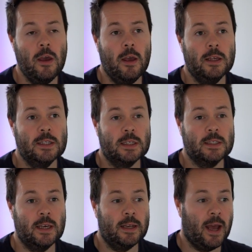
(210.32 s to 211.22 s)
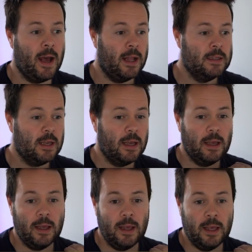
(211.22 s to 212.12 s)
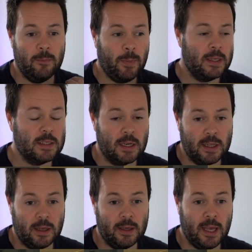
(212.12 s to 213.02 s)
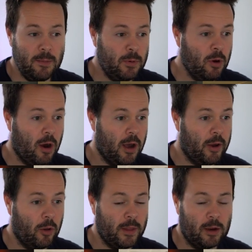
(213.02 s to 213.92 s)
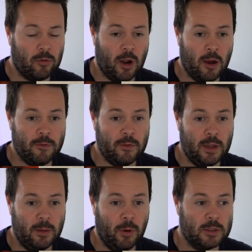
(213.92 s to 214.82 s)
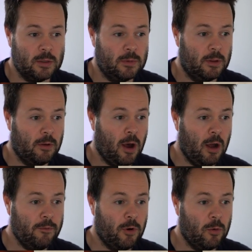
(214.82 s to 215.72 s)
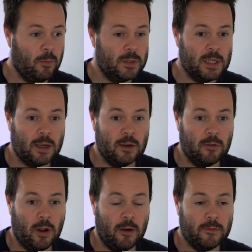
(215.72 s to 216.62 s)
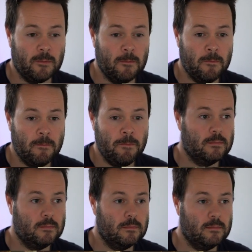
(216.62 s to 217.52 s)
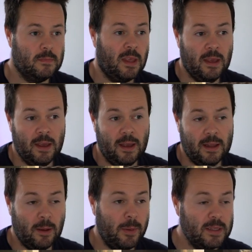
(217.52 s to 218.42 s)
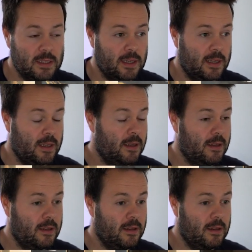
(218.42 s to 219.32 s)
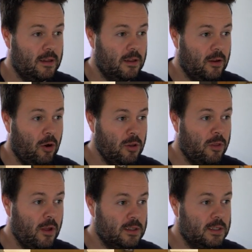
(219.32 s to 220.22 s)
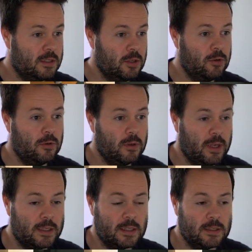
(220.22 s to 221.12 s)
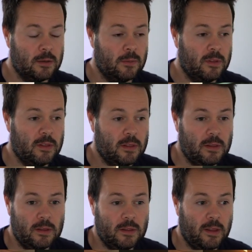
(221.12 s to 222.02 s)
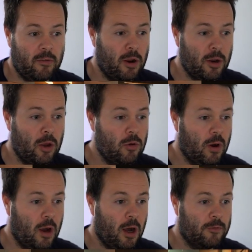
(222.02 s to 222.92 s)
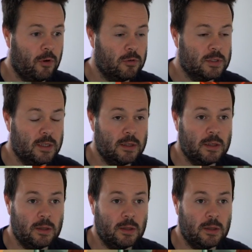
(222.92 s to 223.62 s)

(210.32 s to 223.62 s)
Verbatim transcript: is a bit of a RAM hog. I've seen in the past up to about 19 gigs of RAM actually being used, not just the system's pretending it's using it, it's actually using it. So what you'll find if you don't have more than 16 is that